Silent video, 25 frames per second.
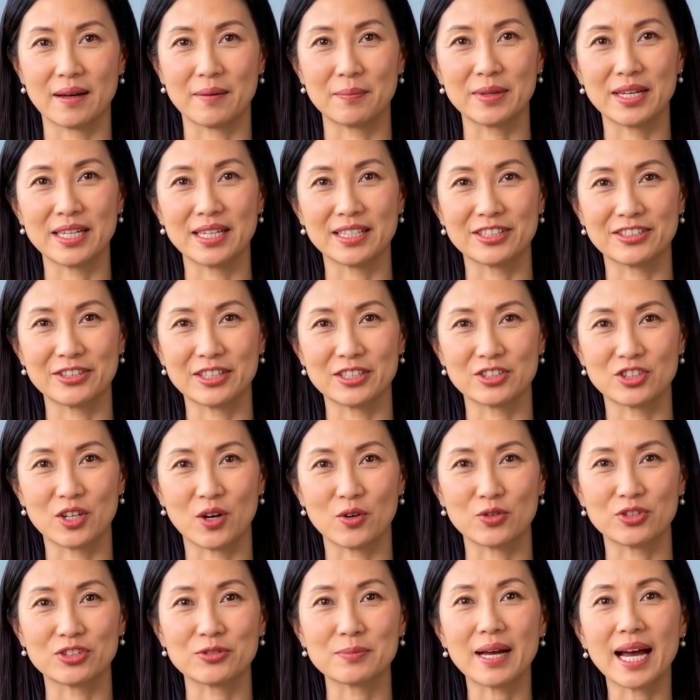because the
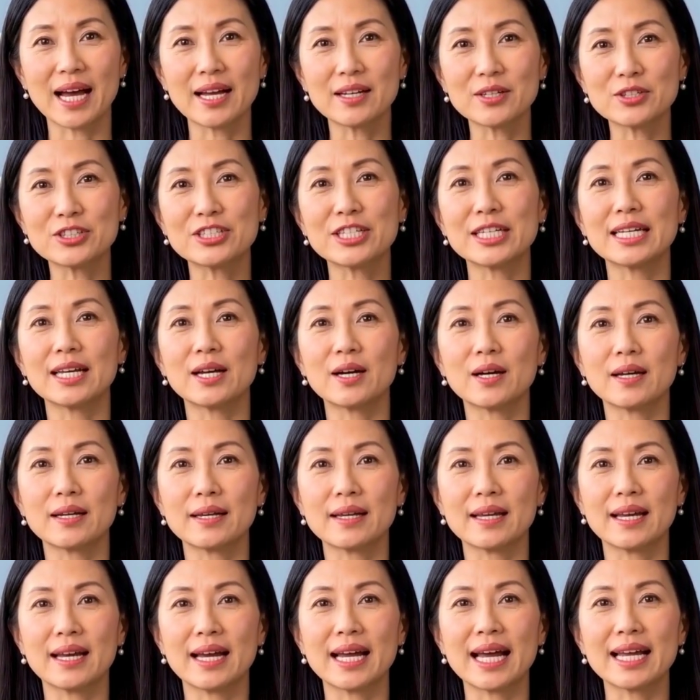dose matters
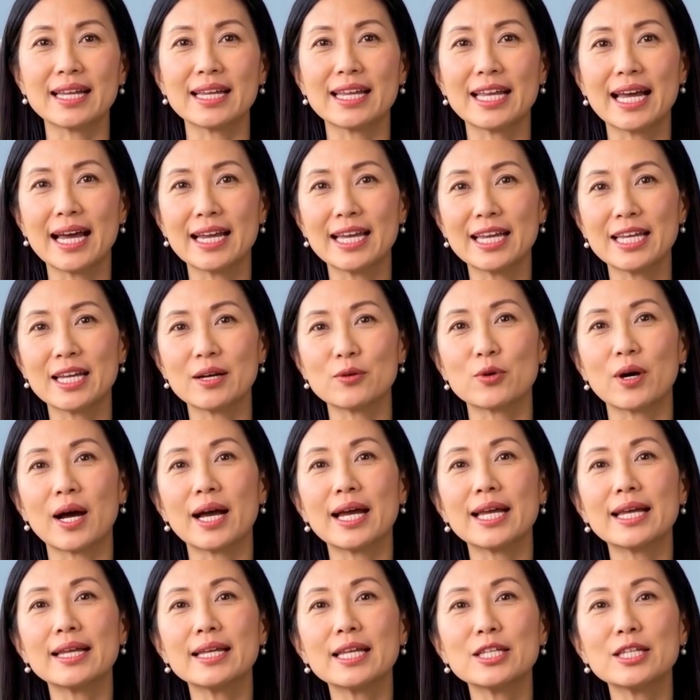here, and getting it right